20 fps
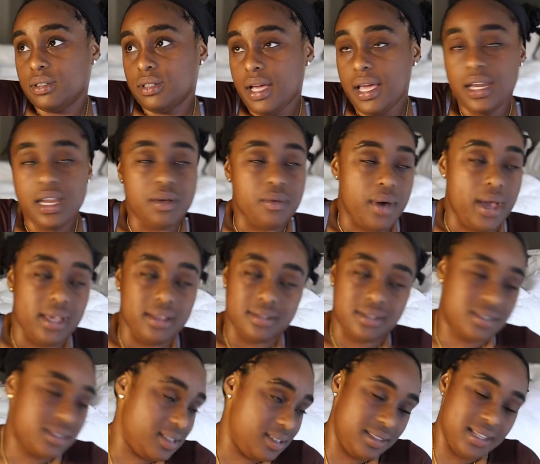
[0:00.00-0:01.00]

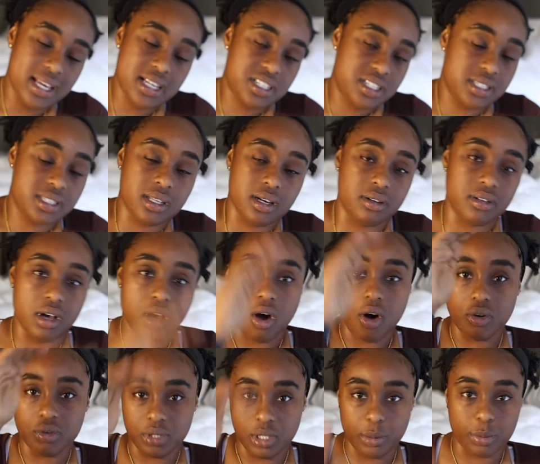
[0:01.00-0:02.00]
anyways, that's just on a
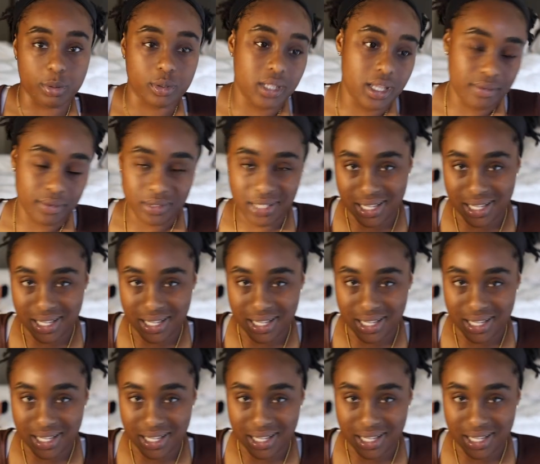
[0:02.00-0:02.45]
whole deeper level.